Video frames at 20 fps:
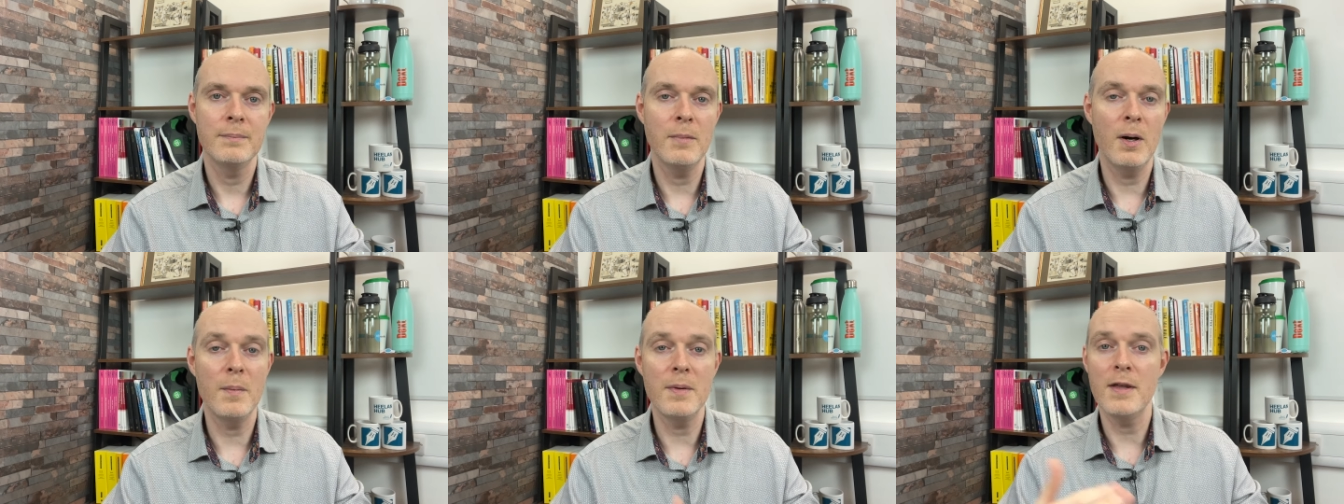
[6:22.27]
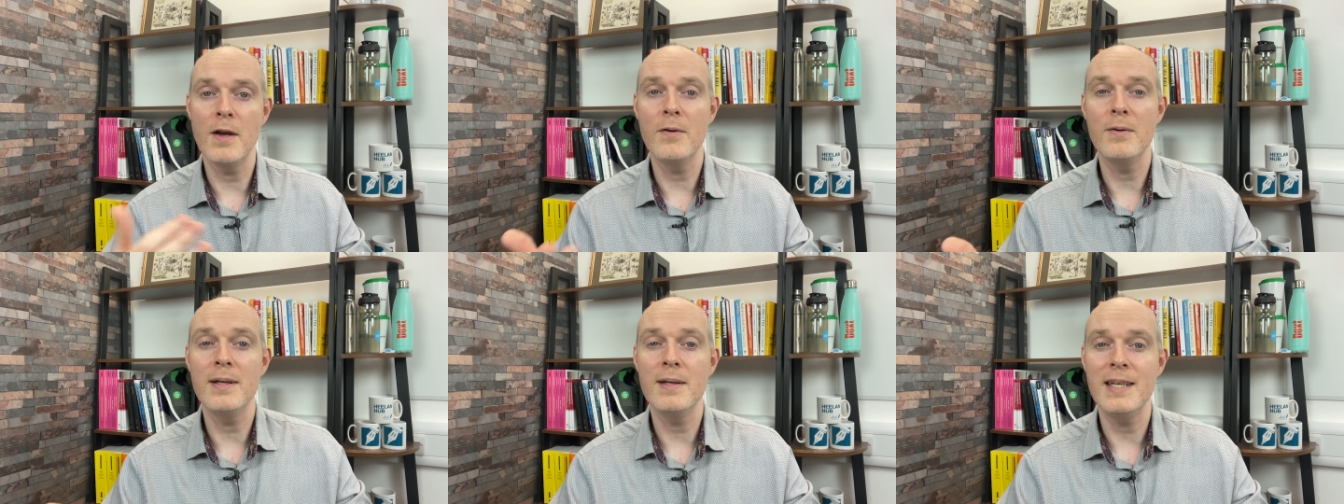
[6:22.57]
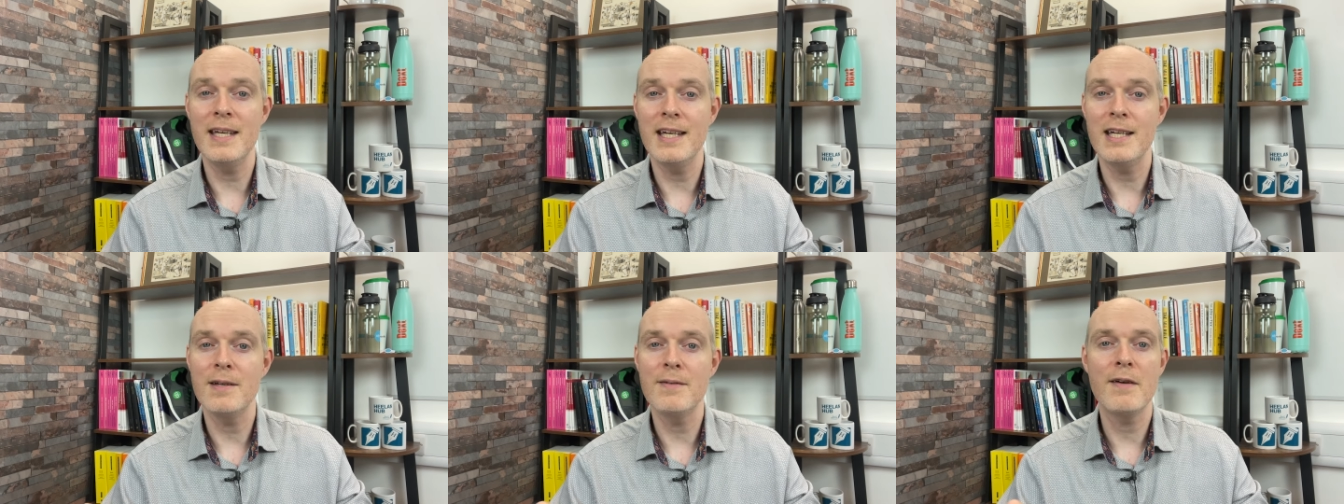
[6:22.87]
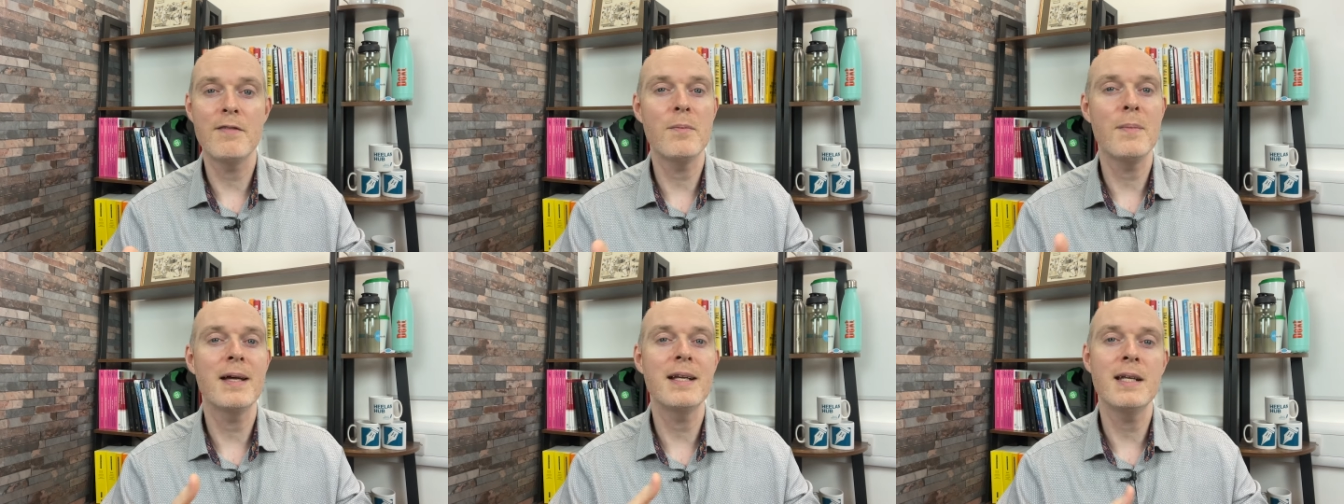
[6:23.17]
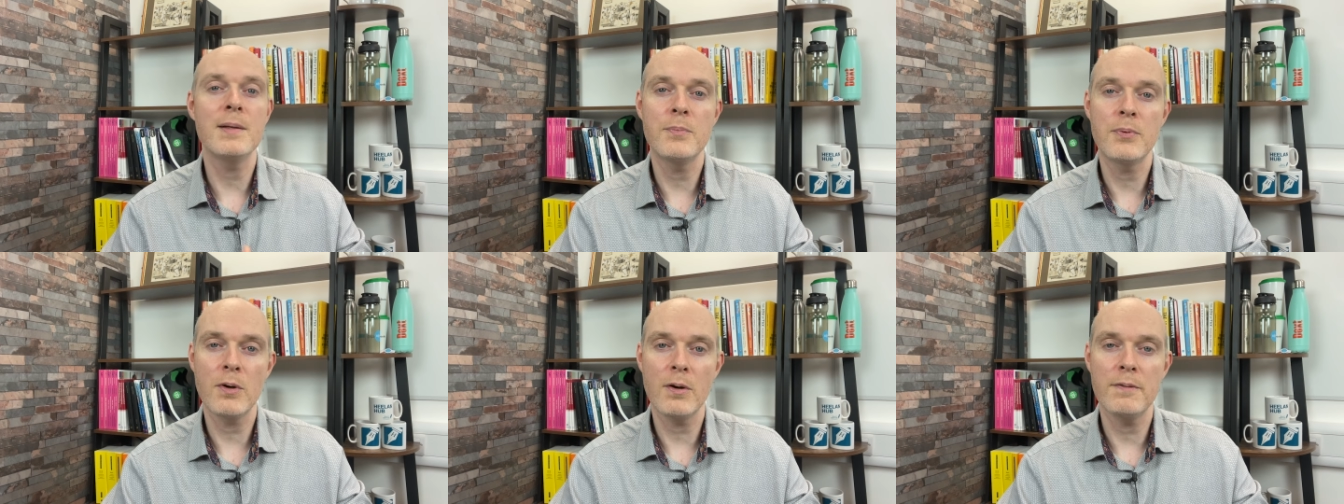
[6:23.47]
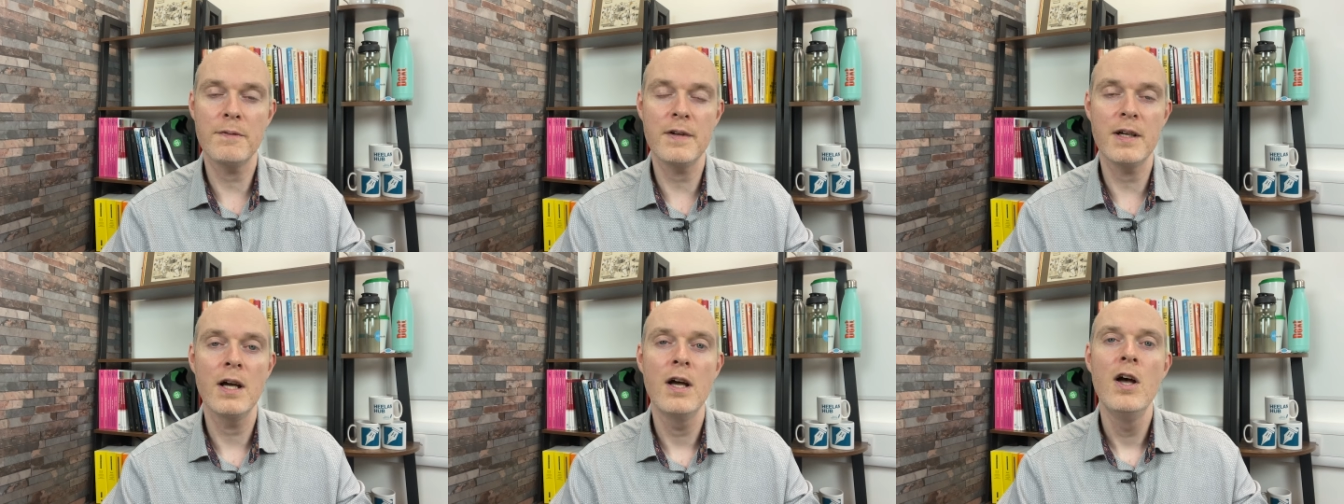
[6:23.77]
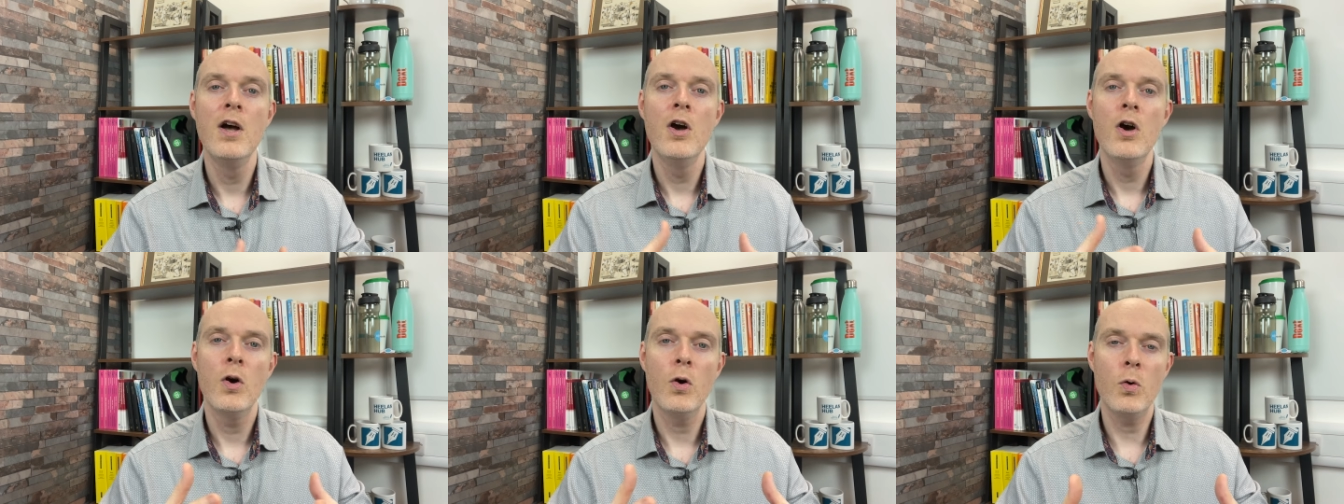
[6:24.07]
Might be the only year you've ever made any profit,
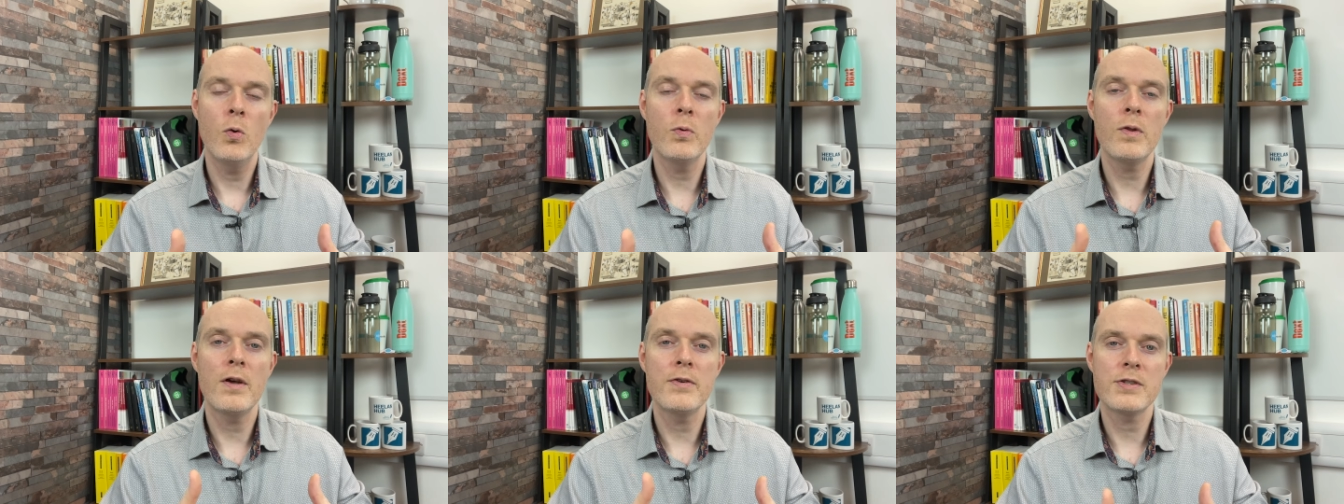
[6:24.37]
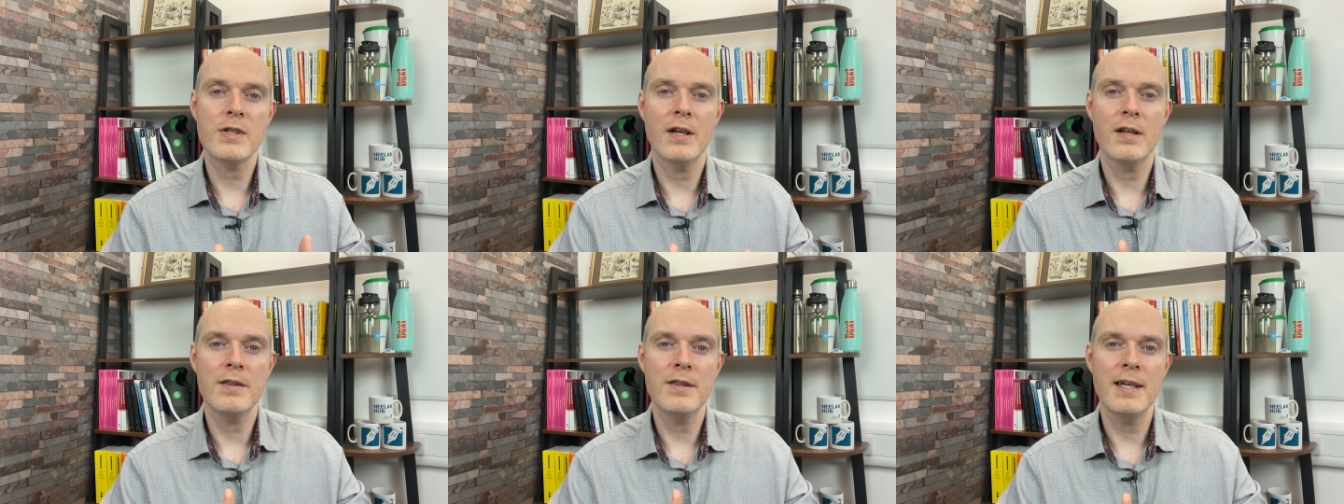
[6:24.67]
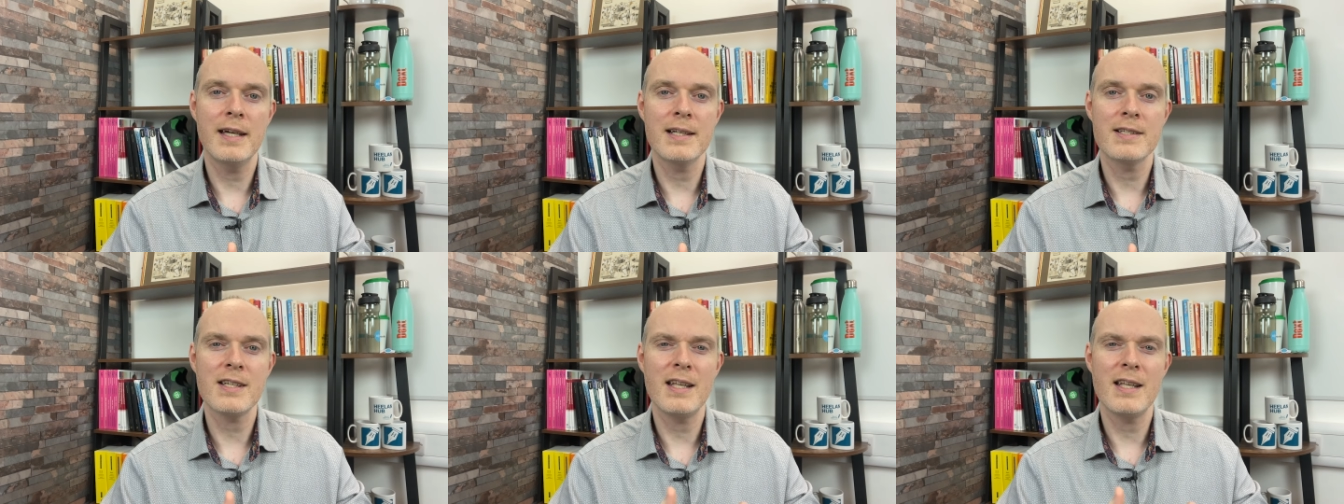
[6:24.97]
all those kind of things.